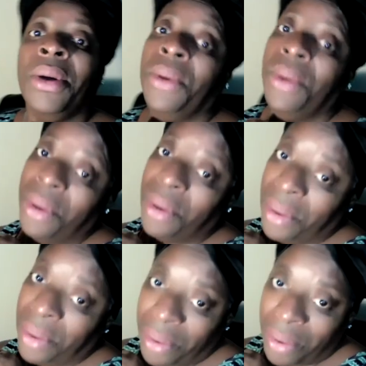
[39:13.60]

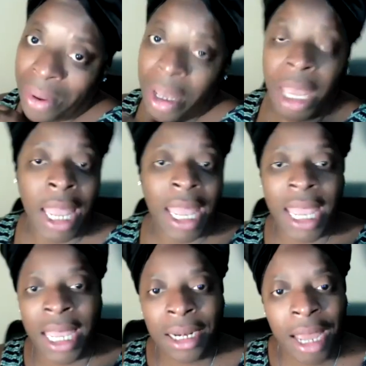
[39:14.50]
Ooh, and,
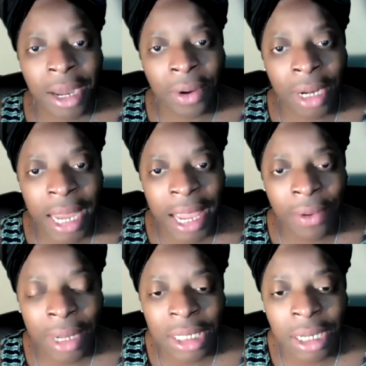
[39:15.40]
and not only that,
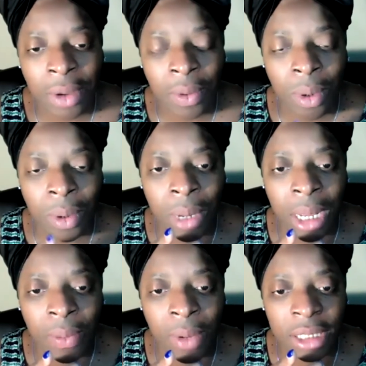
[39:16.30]
what
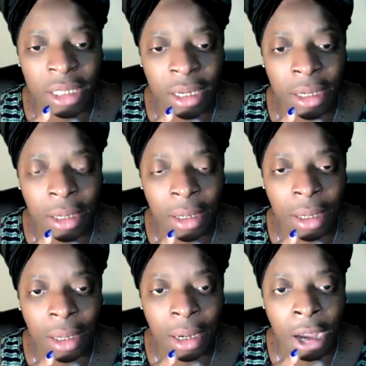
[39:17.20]
what wasn't
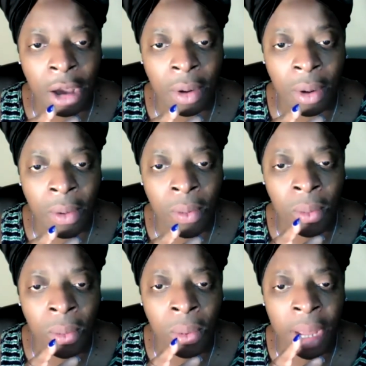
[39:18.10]

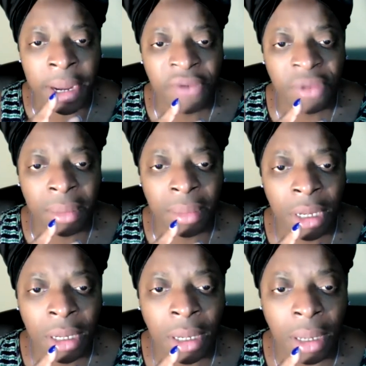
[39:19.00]
one of
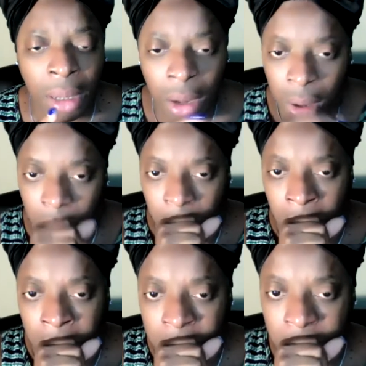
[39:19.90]

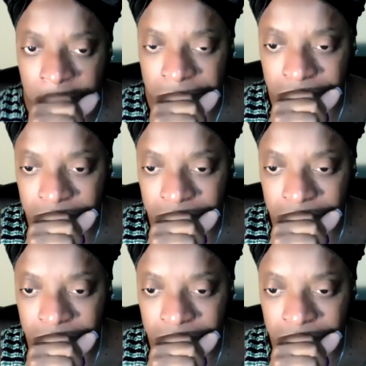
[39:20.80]
them